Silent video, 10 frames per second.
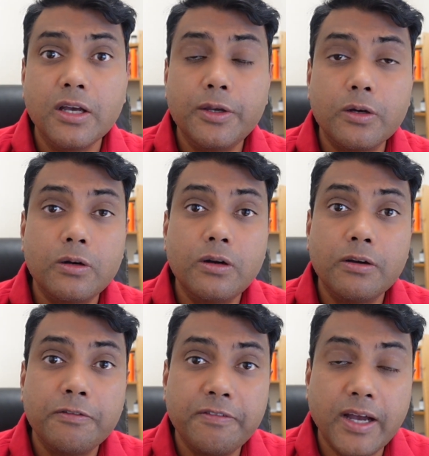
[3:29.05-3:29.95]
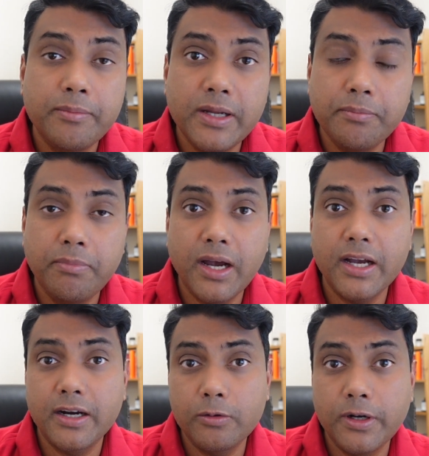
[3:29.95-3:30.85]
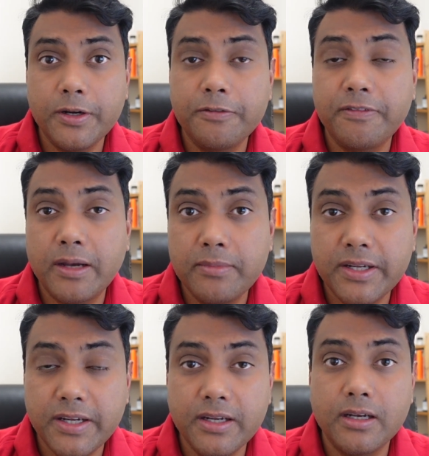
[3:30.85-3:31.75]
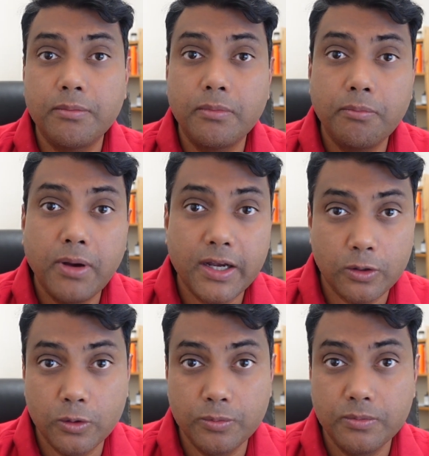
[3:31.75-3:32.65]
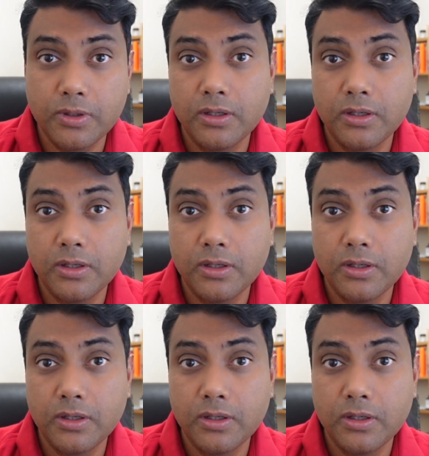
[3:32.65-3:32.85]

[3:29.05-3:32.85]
your family background and your family income back home.